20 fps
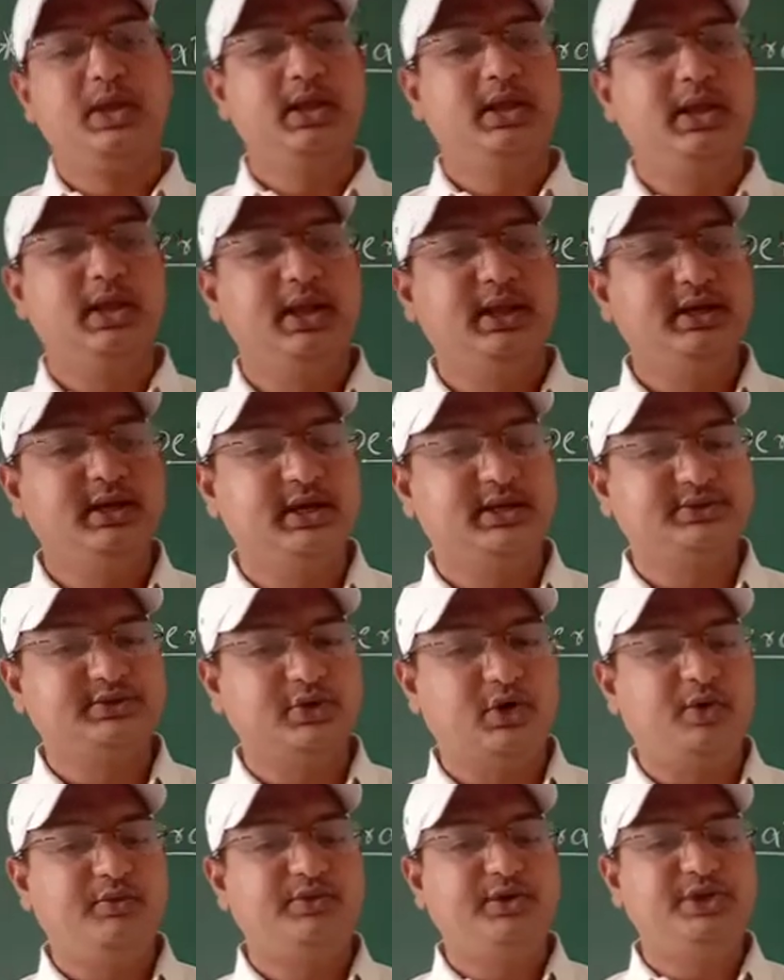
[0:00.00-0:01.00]
areas
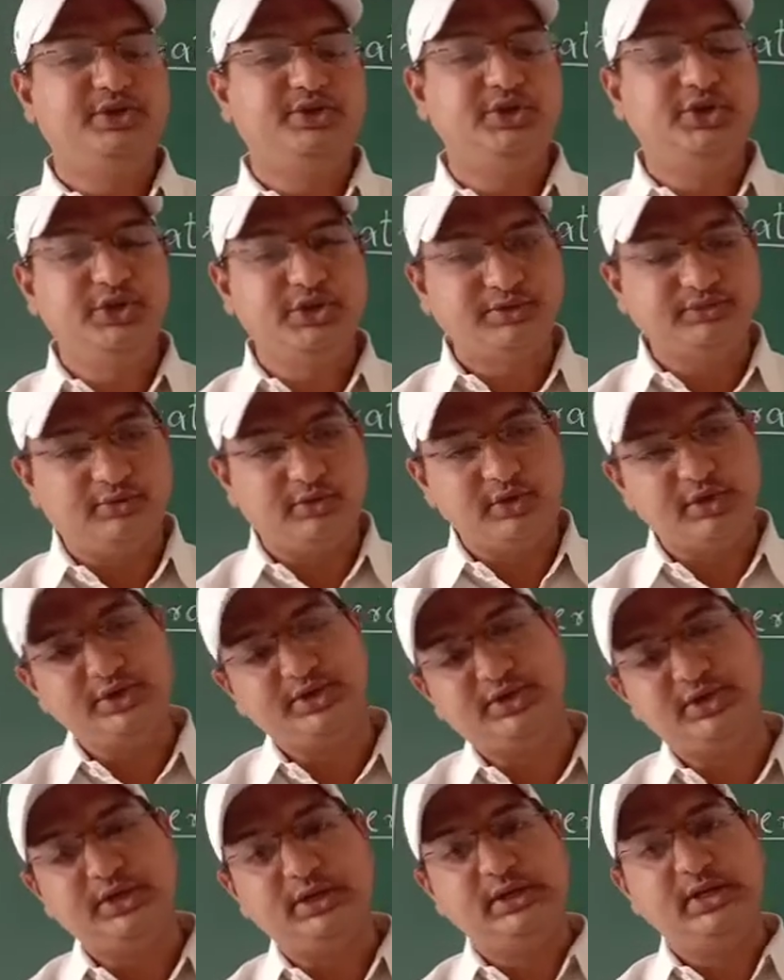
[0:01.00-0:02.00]
of deciduous forest
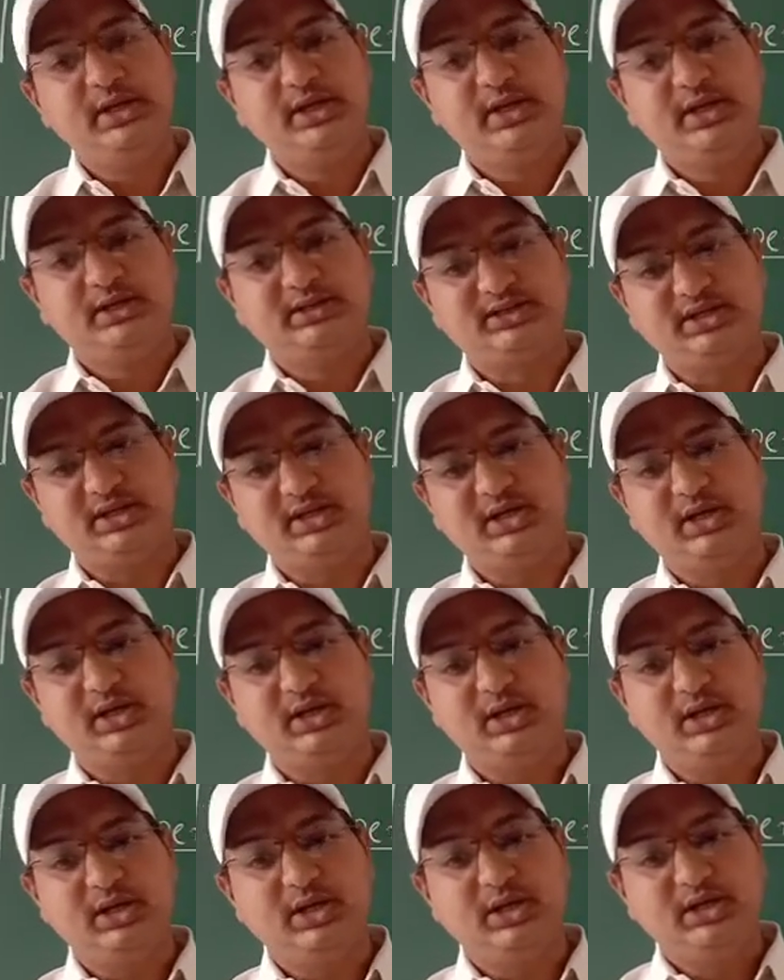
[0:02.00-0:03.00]
in southern
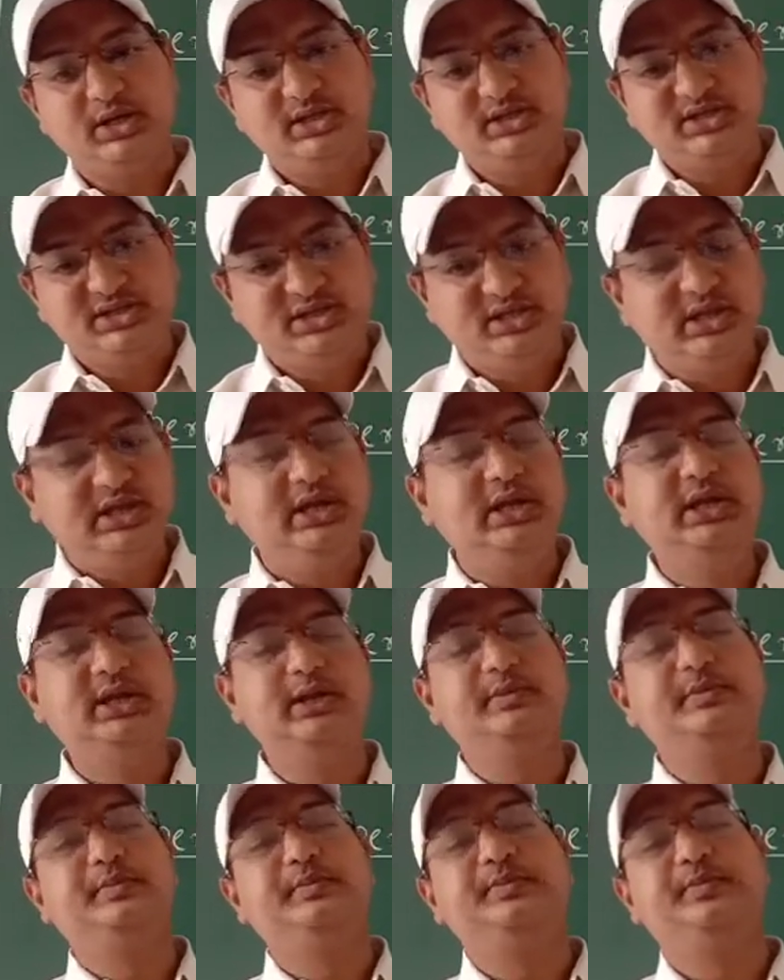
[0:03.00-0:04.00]

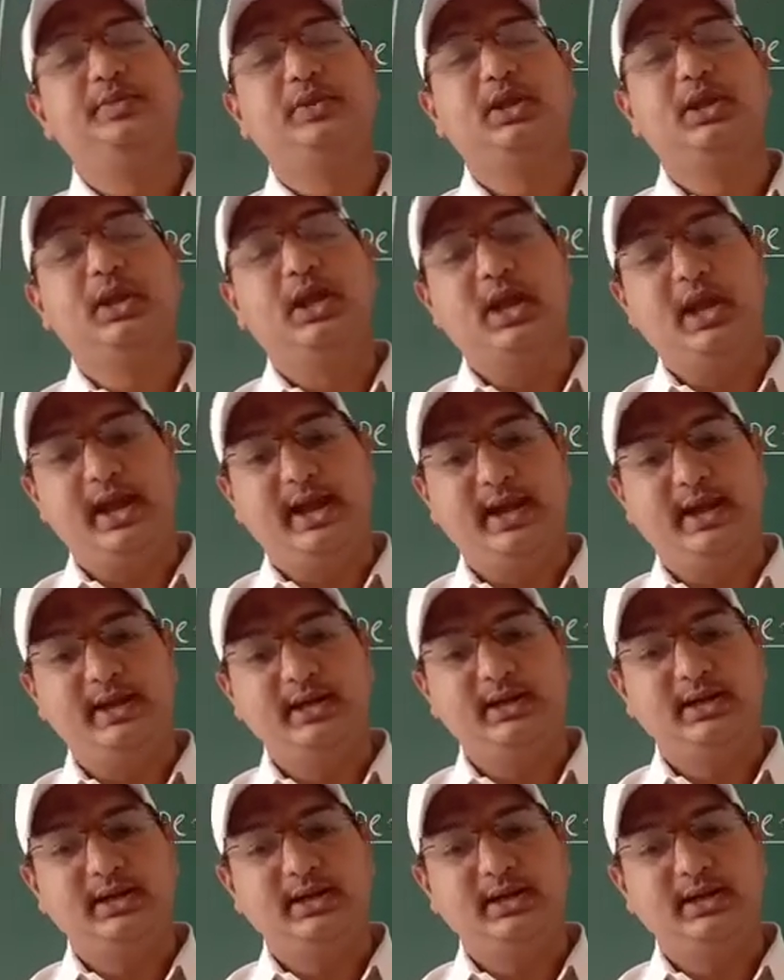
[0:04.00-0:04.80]
Chile and